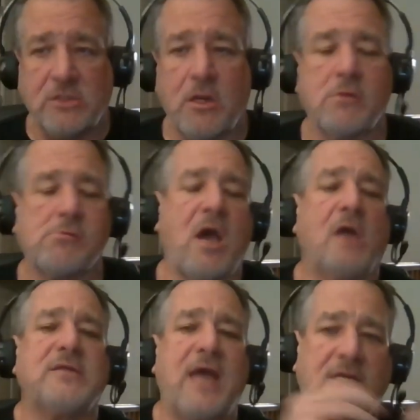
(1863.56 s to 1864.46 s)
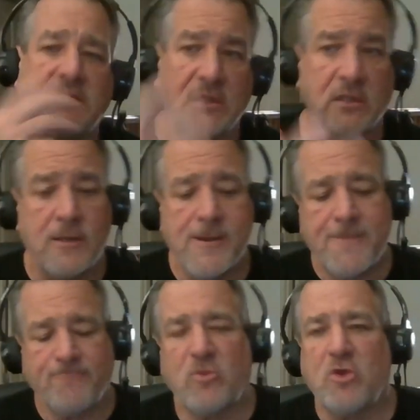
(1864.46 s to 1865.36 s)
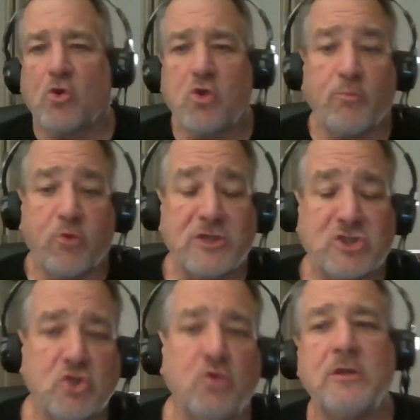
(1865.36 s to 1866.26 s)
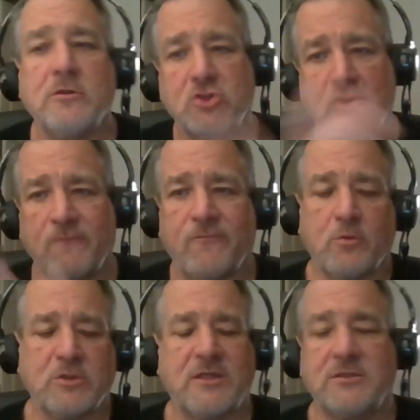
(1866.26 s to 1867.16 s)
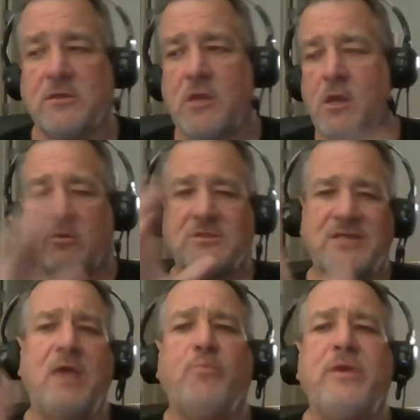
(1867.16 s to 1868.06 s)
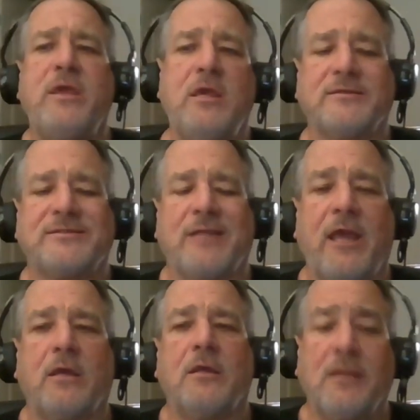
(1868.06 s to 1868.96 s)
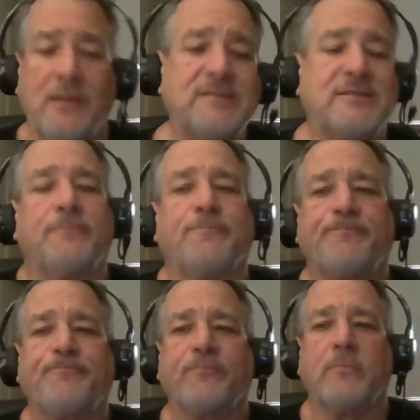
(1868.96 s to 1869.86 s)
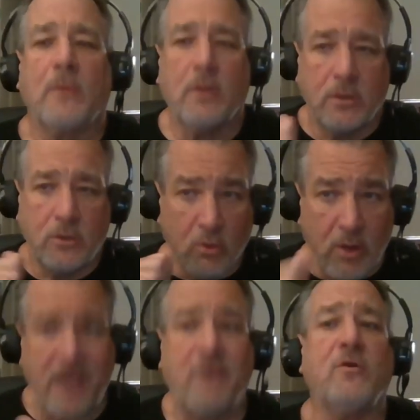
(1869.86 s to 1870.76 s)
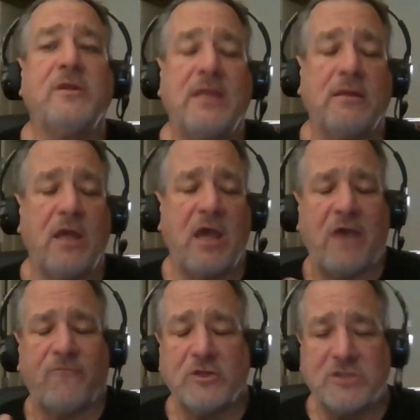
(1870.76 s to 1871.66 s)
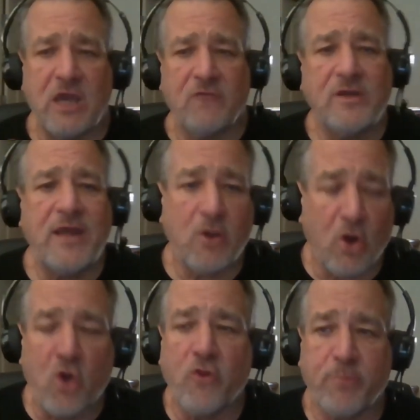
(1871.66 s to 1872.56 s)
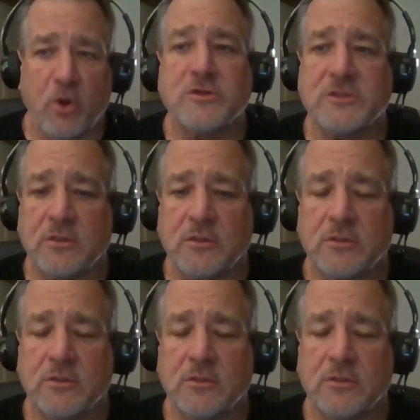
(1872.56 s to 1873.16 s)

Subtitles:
unknown contacts and, compressed shooting and shooting for retention. Whereas NPE is like, listen, you're average everyday earth person.